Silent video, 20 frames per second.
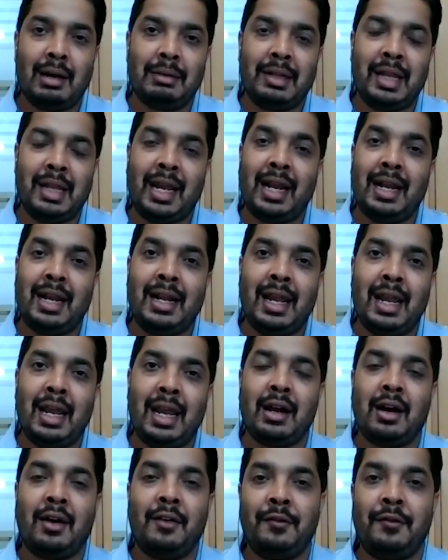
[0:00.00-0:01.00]
they can take
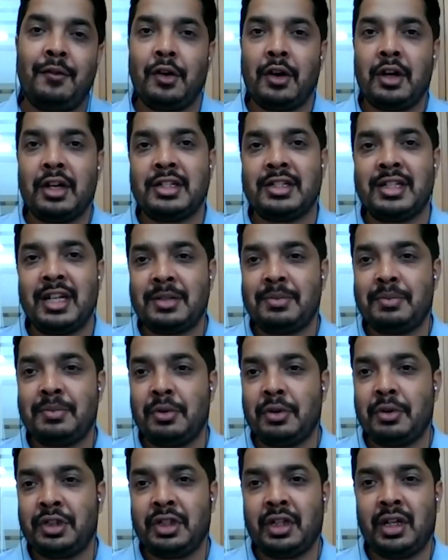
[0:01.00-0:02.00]
a focused
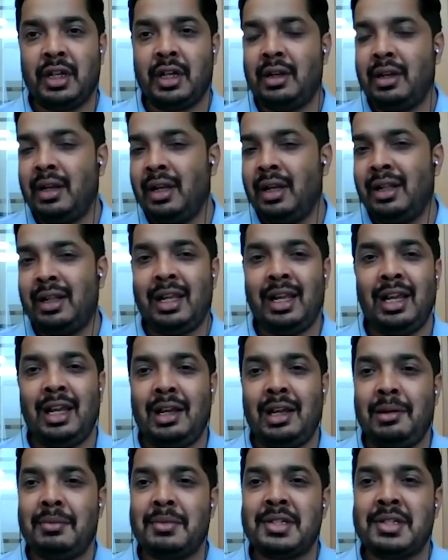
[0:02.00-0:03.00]
exposure in
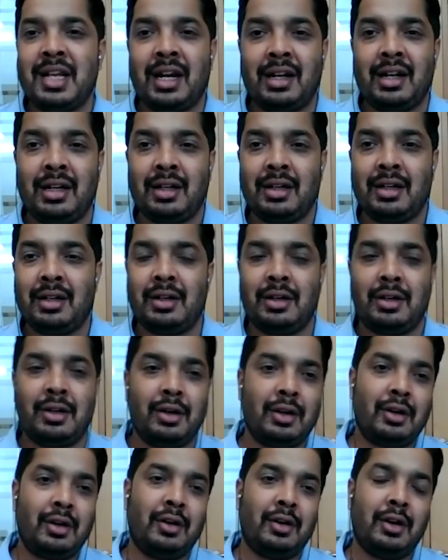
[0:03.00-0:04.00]
theme, sector,
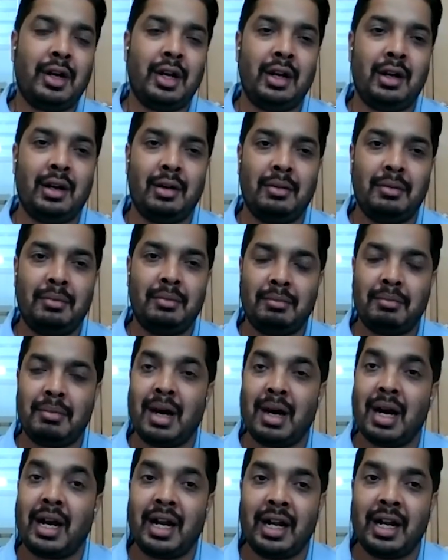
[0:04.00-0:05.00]
or in a
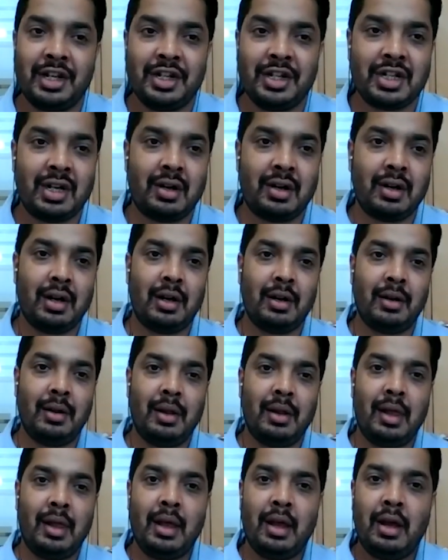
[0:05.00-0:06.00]
market in general.
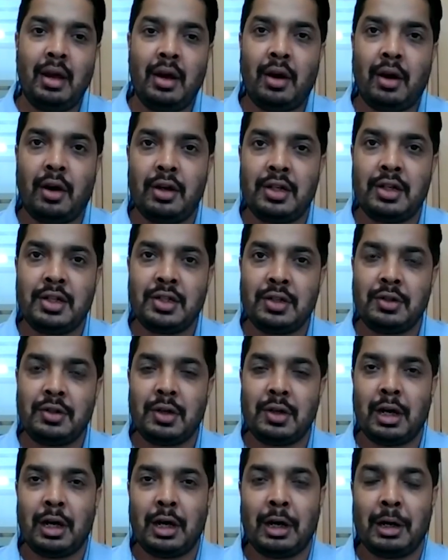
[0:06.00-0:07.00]

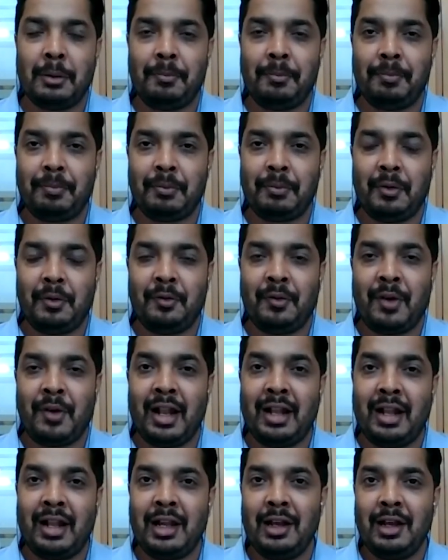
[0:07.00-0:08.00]
Also,
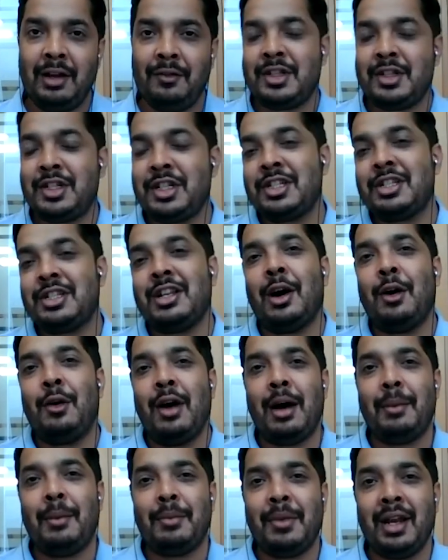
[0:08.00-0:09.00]
one thing which is now
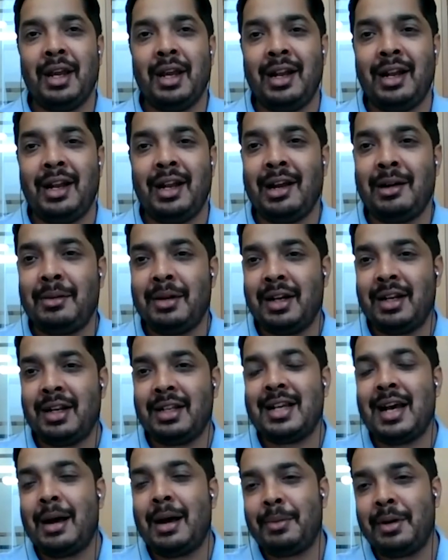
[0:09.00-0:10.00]
happening in India, but has
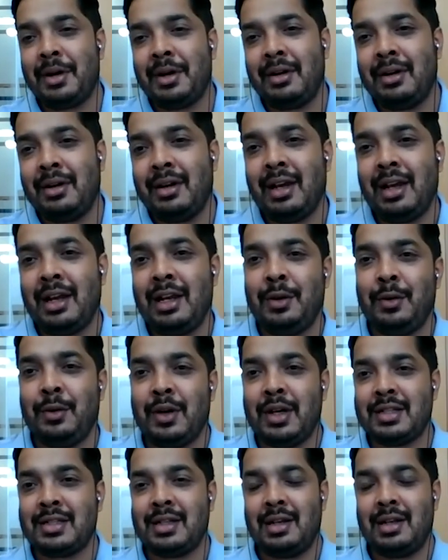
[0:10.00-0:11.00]
happened in
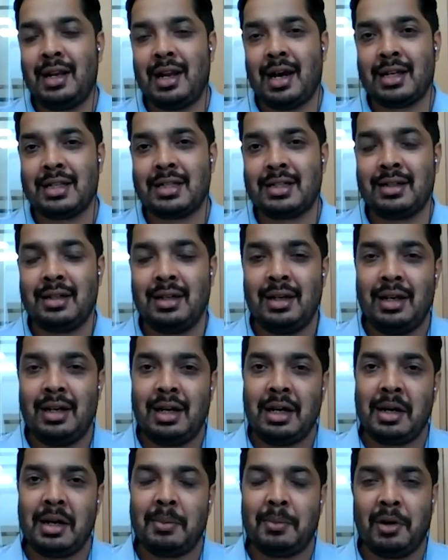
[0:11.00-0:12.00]
US in last
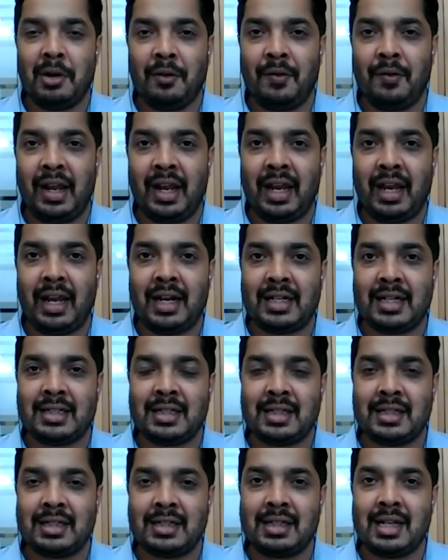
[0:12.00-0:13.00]
couple of decades,
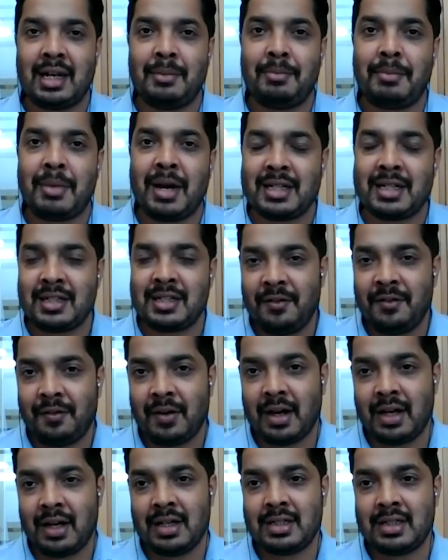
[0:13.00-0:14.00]
is that passive
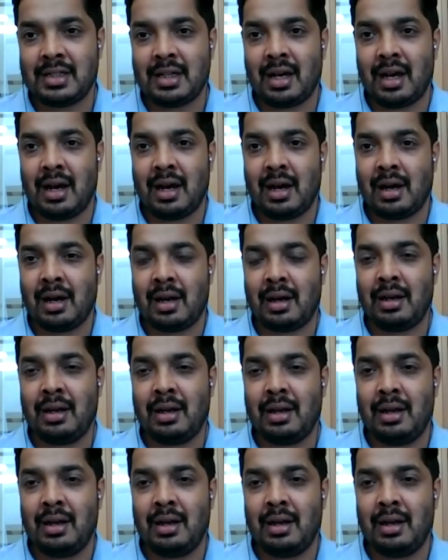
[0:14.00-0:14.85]
funds are